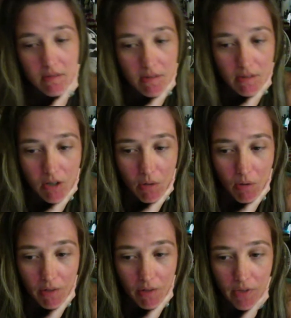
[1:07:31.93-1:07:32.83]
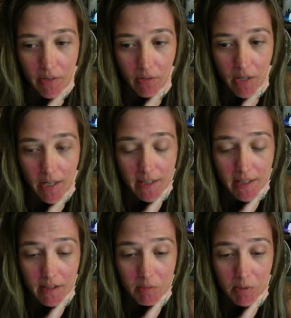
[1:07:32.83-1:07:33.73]
go on forever like that
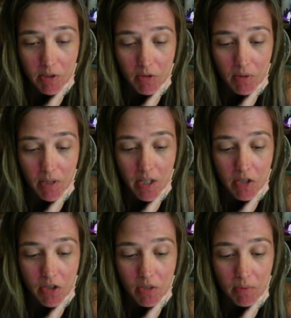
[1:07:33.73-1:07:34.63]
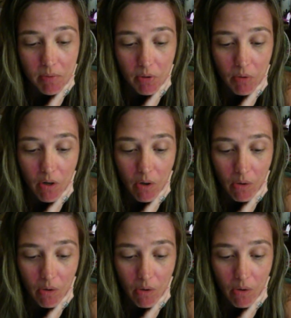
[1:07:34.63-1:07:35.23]
and expect your relationship to grow.